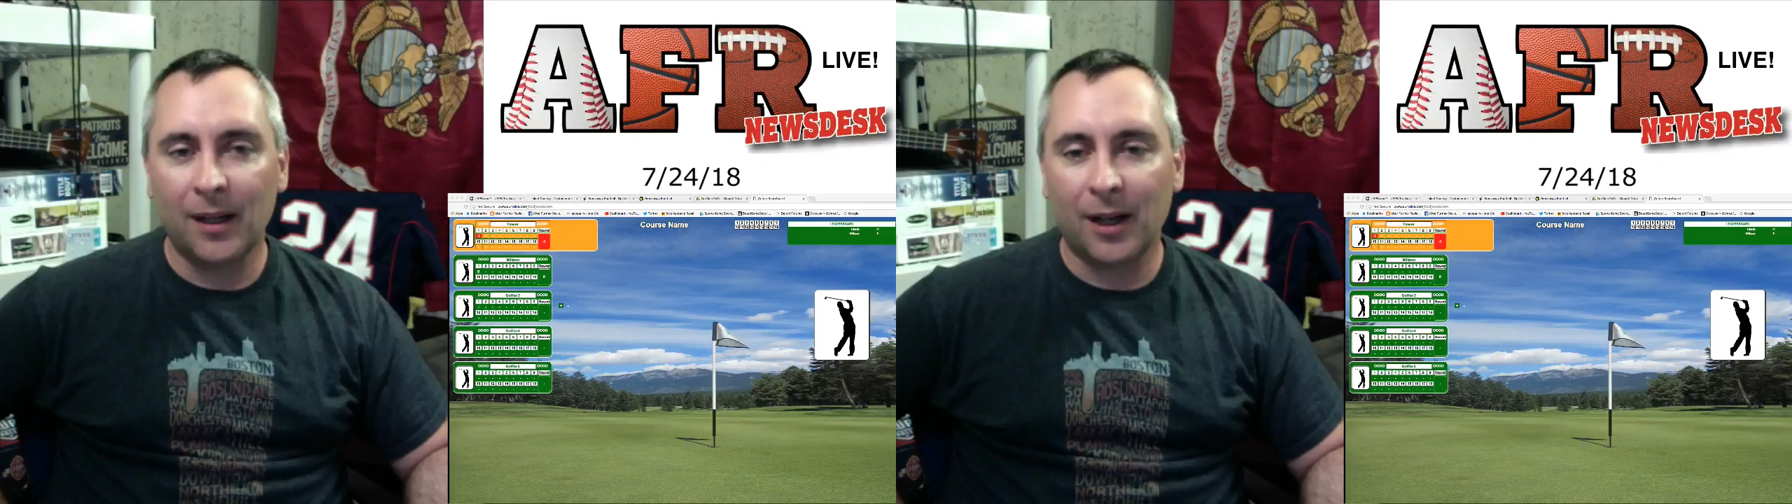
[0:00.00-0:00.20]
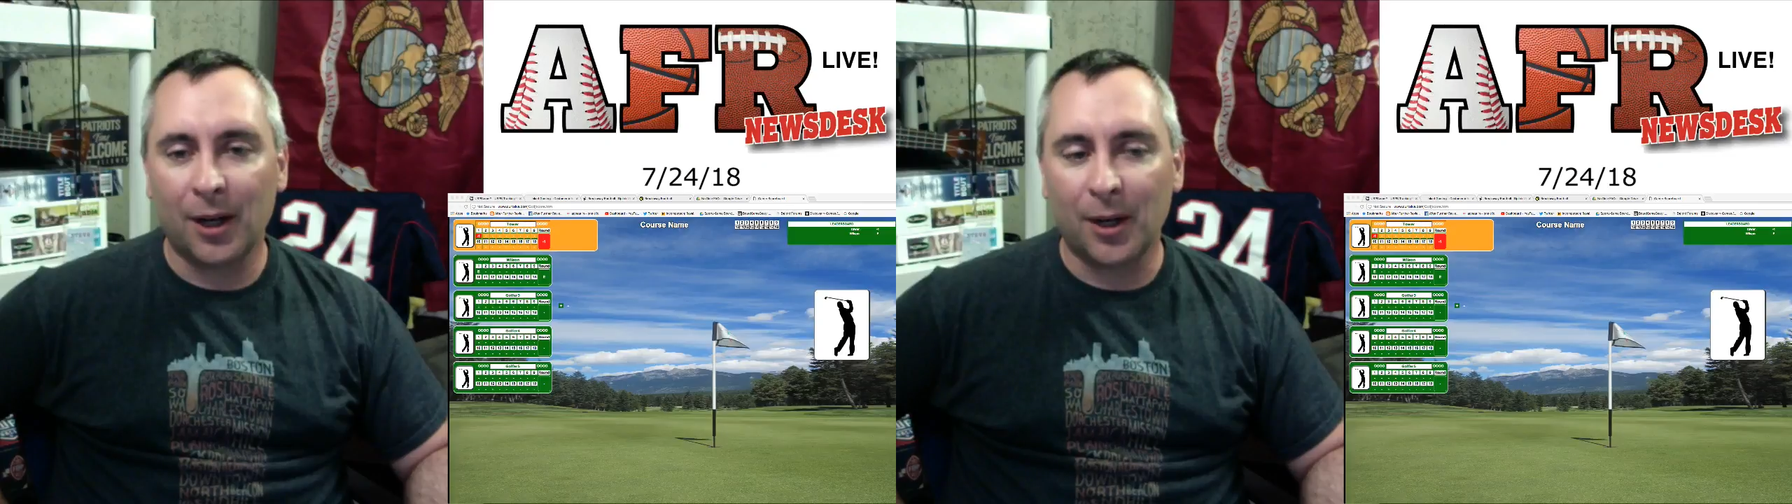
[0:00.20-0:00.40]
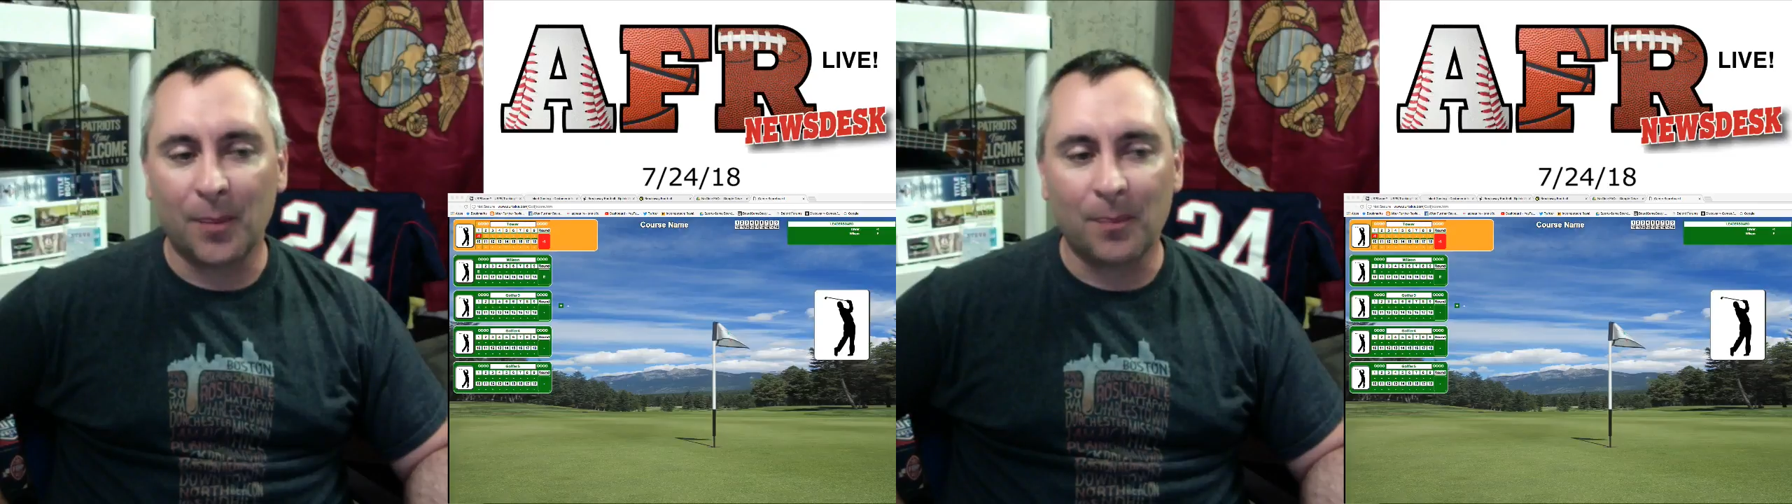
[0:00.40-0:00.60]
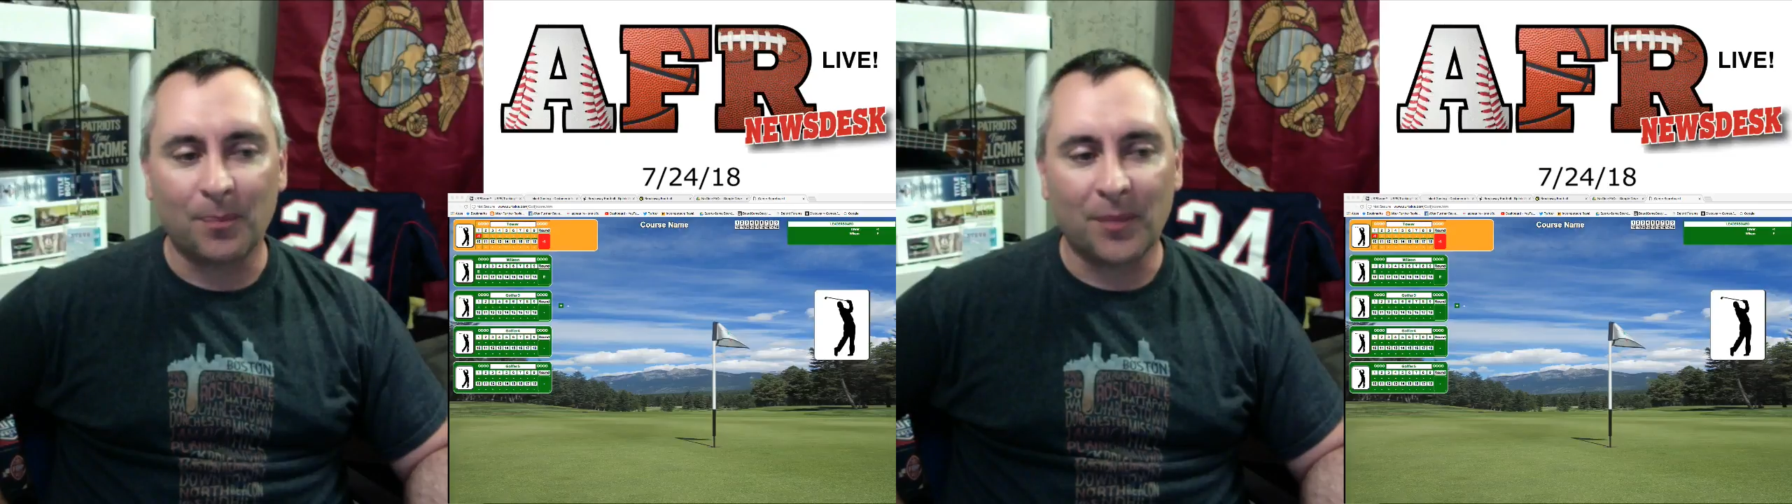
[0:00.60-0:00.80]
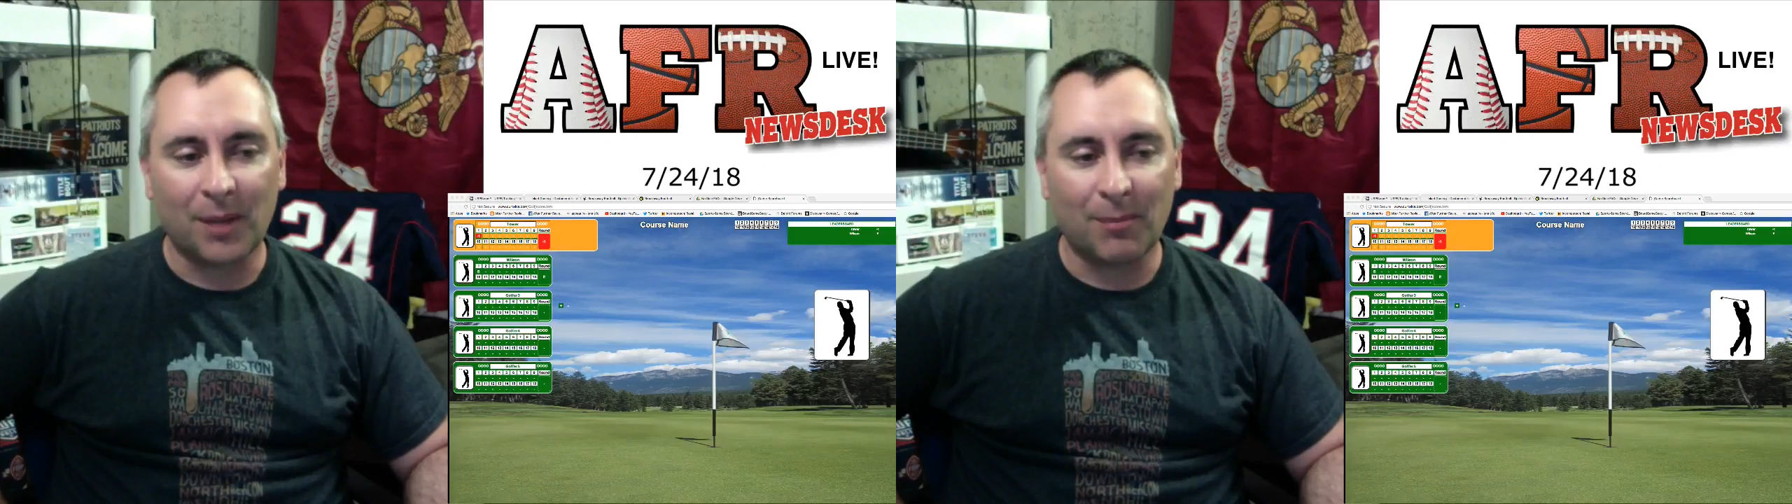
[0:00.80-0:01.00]

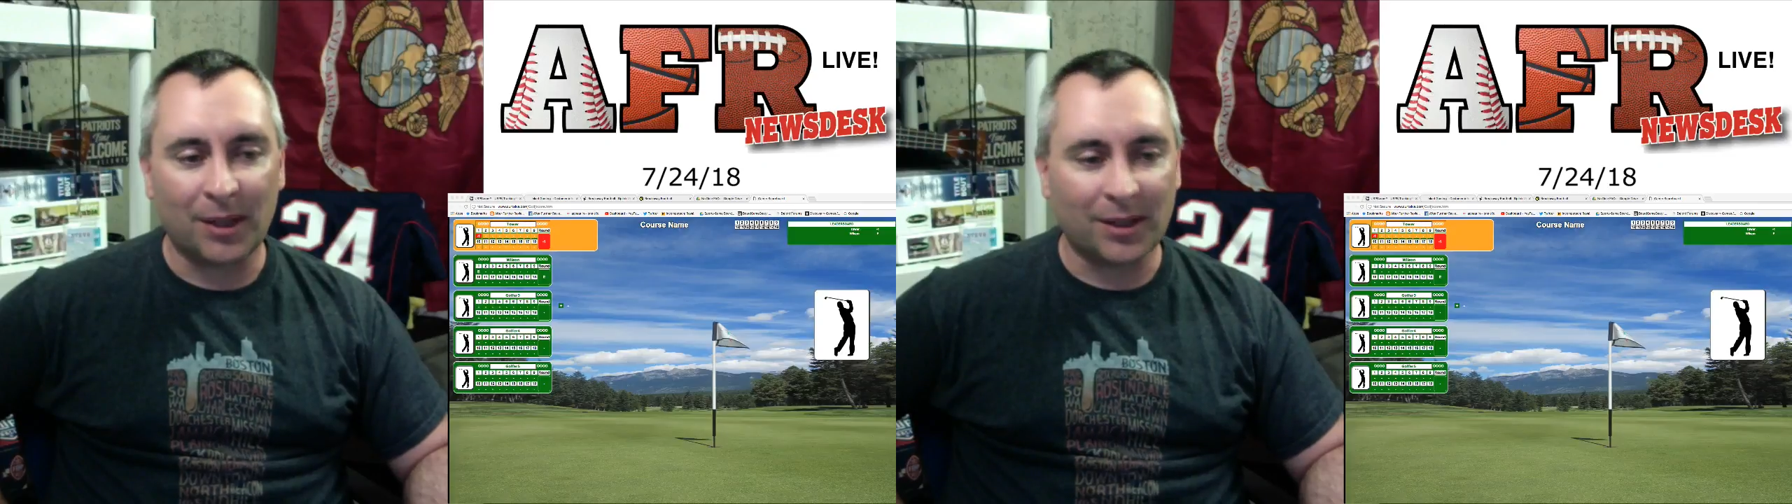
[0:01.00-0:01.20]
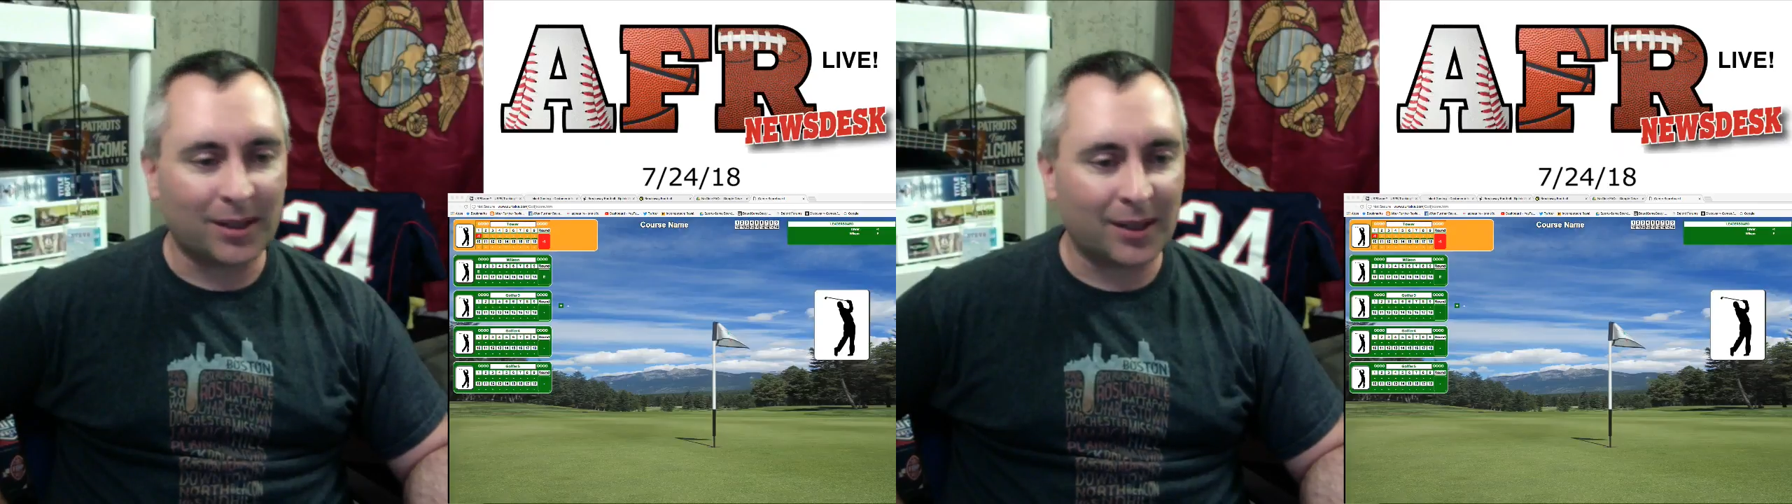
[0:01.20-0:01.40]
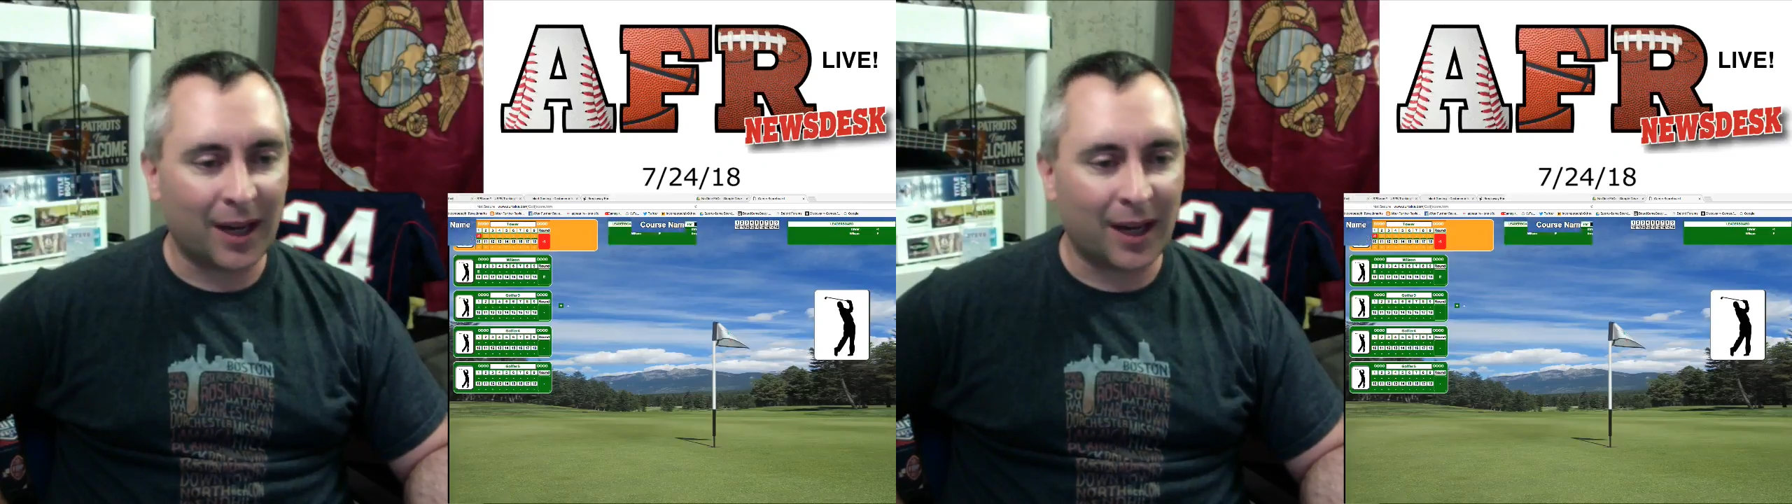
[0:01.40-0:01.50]
But